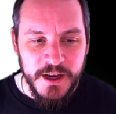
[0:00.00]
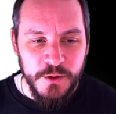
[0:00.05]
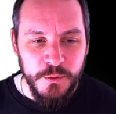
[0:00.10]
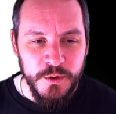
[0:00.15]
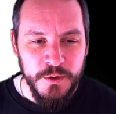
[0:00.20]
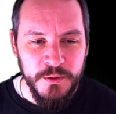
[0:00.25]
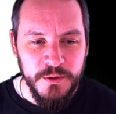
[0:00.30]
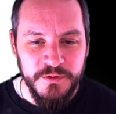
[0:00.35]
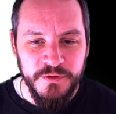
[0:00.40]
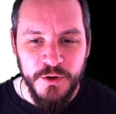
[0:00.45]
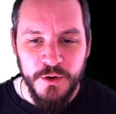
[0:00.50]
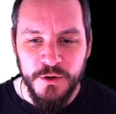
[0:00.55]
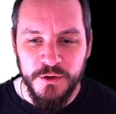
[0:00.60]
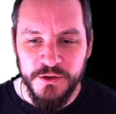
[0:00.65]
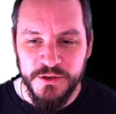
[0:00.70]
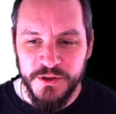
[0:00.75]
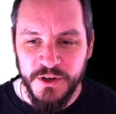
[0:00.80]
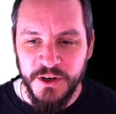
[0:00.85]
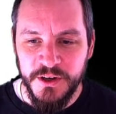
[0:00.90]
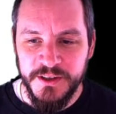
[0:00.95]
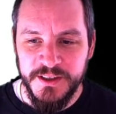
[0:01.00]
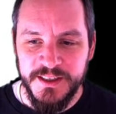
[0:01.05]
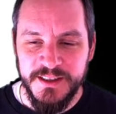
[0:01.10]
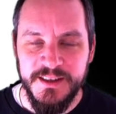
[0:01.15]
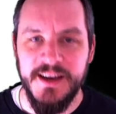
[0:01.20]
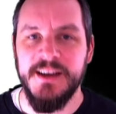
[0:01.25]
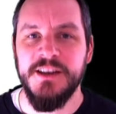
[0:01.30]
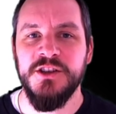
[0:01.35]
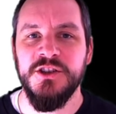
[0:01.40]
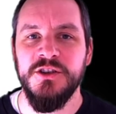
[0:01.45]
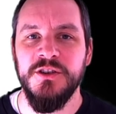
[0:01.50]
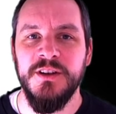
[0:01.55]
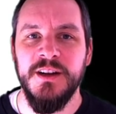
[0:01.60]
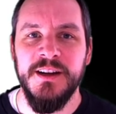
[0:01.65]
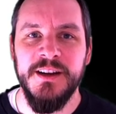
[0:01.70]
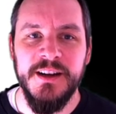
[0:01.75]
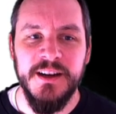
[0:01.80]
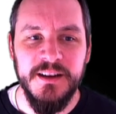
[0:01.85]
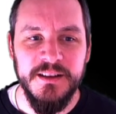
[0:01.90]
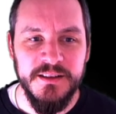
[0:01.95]
We will focus on the textual
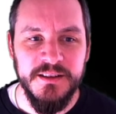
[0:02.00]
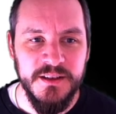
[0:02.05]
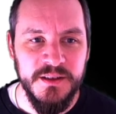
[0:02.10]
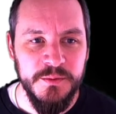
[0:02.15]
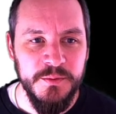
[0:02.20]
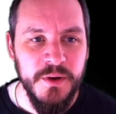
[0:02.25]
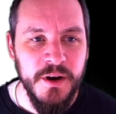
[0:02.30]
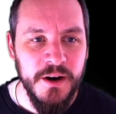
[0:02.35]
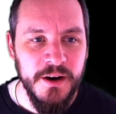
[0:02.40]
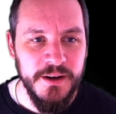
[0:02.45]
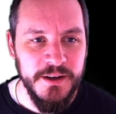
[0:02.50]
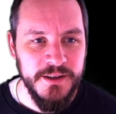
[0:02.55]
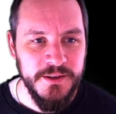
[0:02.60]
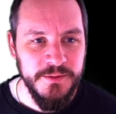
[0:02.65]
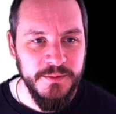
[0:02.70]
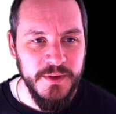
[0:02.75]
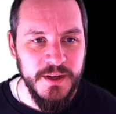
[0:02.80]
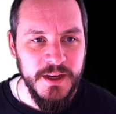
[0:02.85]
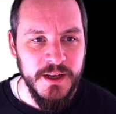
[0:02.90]
analysis part.